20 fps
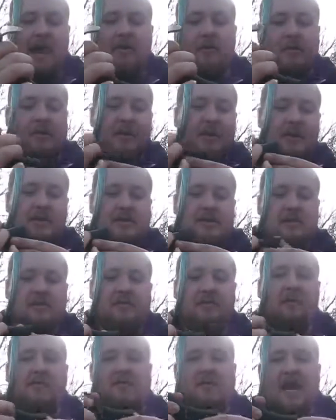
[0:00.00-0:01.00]
don't think this is
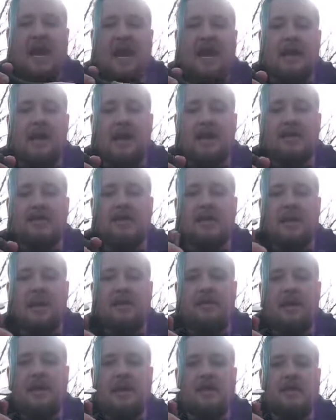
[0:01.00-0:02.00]
full tang, honestly. I
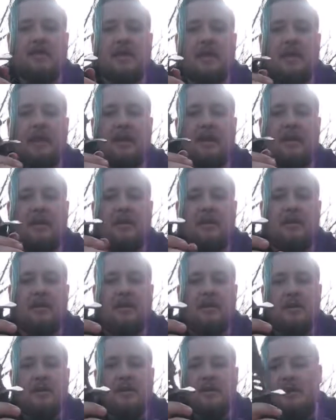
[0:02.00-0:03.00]
think it's like
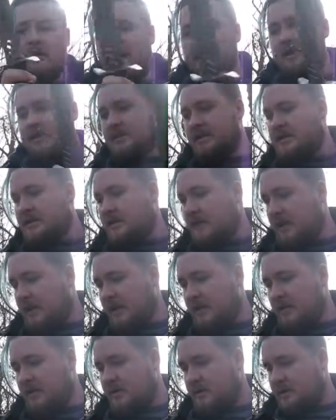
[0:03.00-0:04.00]
it doesn't
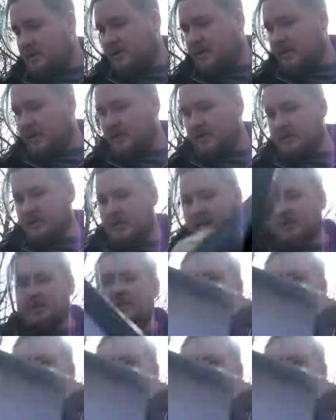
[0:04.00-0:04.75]
say. I don't think it says.